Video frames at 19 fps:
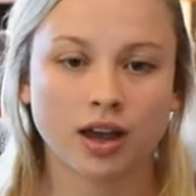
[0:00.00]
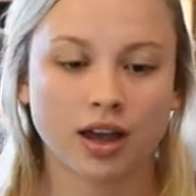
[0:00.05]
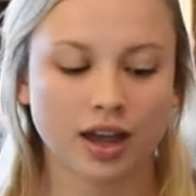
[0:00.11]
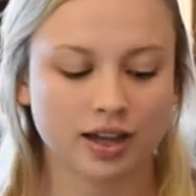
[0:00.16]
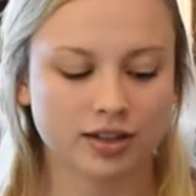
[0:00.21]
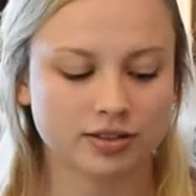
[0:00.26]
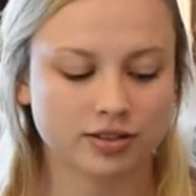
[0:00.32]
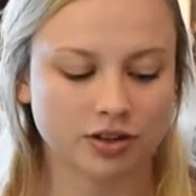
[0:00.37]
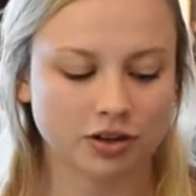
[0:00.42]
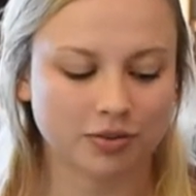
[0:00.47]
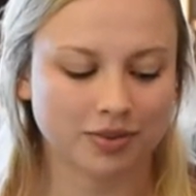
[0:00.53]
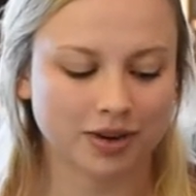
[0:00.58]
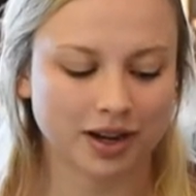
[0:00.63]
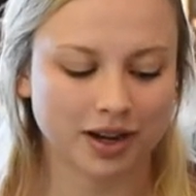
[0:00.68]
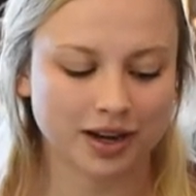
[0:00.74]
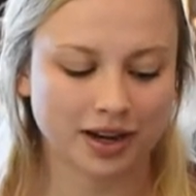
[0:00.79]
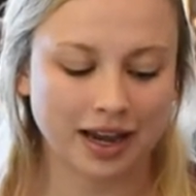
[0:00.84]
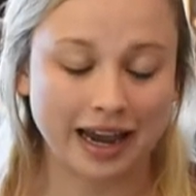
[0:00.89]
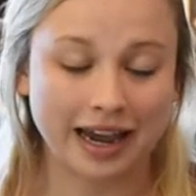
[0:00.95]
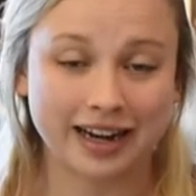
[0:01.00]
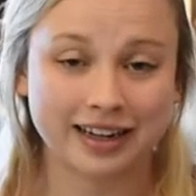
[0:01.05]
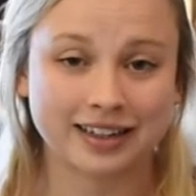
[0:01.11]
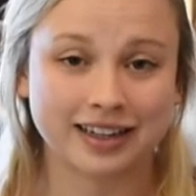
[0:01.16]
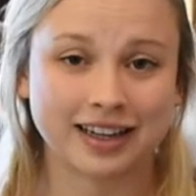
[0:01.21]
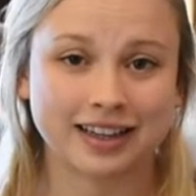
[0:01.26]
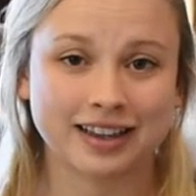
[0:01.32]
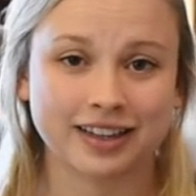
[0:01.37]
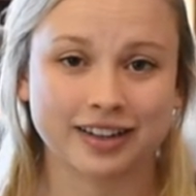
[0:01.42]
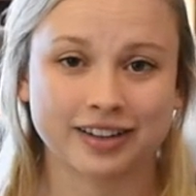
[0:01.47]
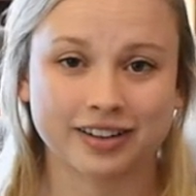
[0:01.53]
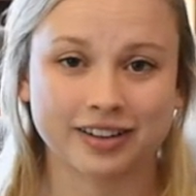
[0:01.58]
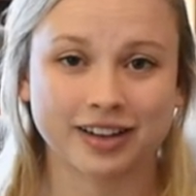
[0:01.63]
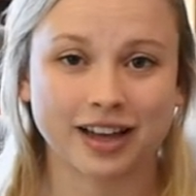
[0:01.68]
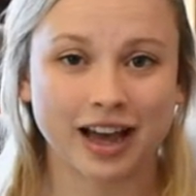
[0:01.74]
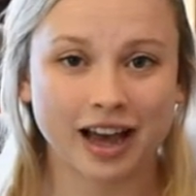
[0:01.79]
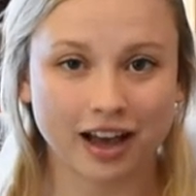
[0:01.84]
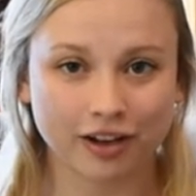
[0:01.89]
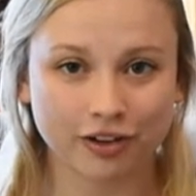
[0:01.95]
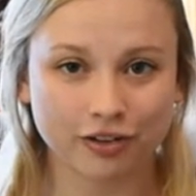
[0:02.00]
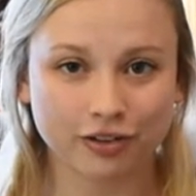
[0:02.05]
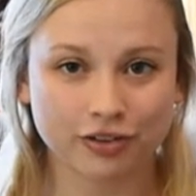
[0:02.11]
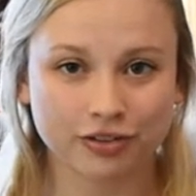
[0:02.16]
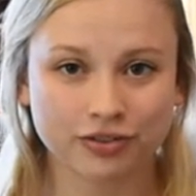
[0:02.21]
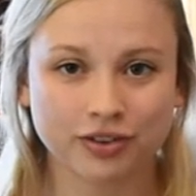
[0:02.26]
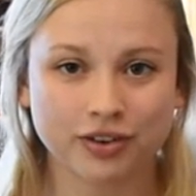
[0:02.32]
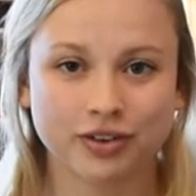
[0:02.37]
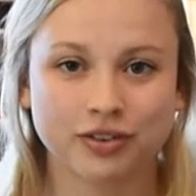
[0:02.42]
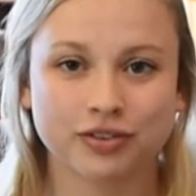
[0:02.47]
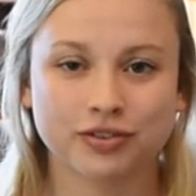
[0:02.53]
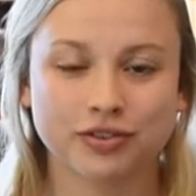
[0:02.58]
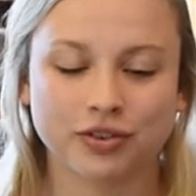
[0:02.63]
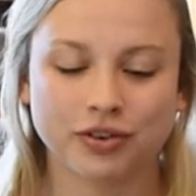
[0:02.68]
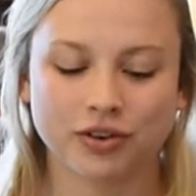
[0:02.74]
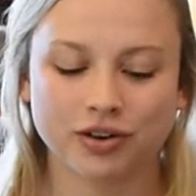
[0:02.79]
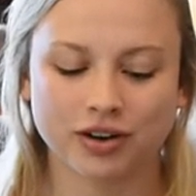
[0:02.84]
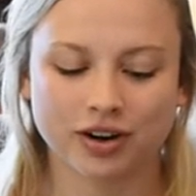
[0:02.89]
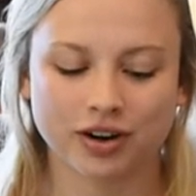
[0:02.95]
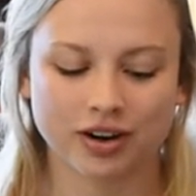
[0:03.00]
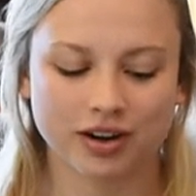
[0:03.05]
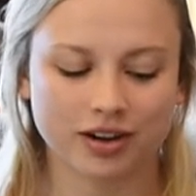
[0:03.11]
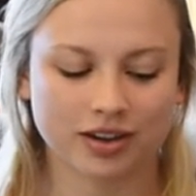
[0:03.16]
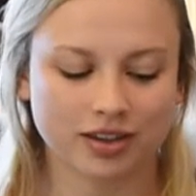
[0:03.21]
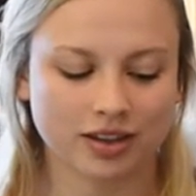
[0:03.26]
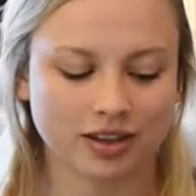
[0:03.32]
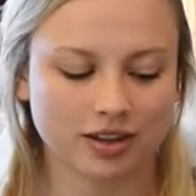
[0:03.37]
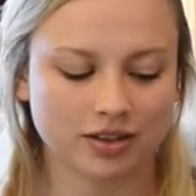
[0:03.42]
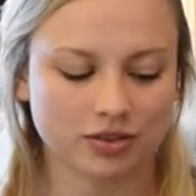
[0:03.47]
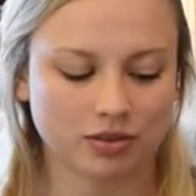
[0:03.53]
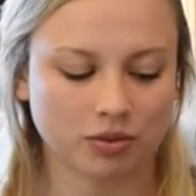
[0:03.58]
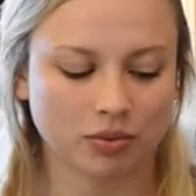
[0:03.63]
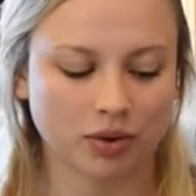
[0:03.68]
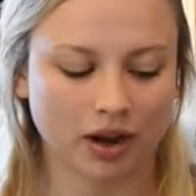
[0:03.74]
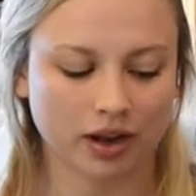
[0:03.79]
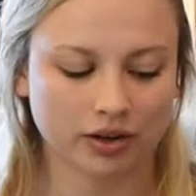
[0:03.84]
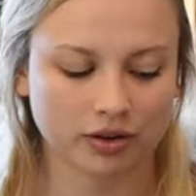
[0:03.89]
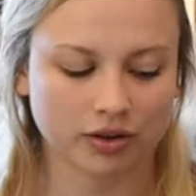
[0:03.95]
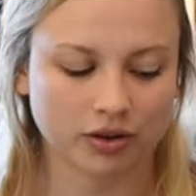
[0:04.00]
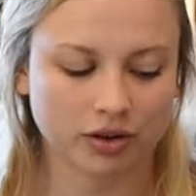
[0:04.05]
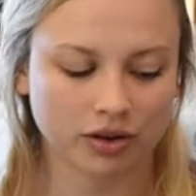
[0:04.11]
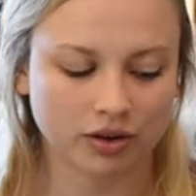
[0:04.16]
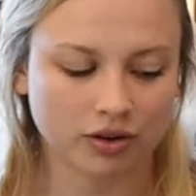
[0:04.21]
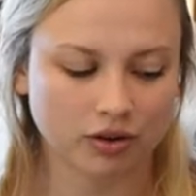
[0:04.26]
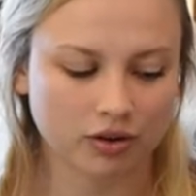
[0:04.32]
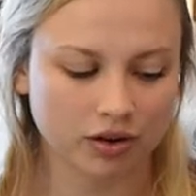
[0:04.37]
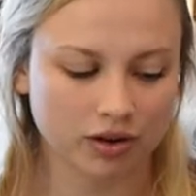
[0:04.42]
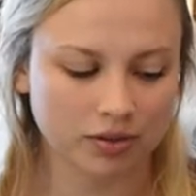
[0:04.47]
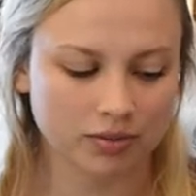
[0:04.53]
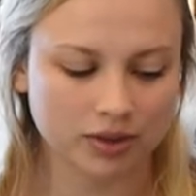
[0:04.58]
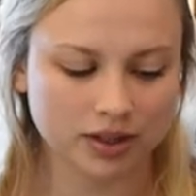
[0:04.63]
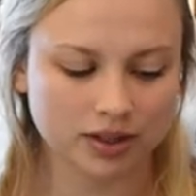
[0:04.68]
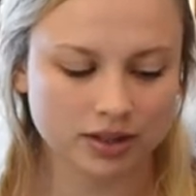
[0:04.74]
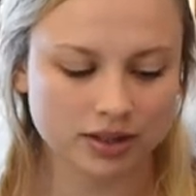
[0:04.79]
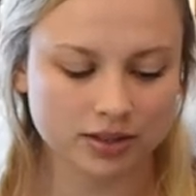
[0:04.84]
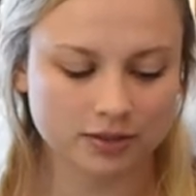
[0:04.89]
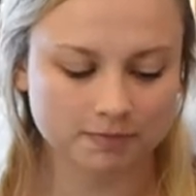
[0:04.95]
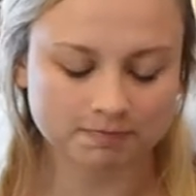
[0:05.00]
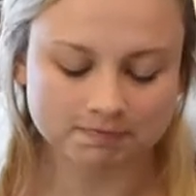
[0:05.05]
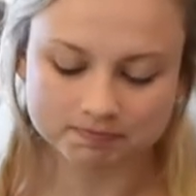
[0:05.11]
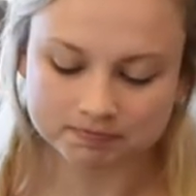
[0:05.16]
a snowman, and a little elf for these wine cork ornaments.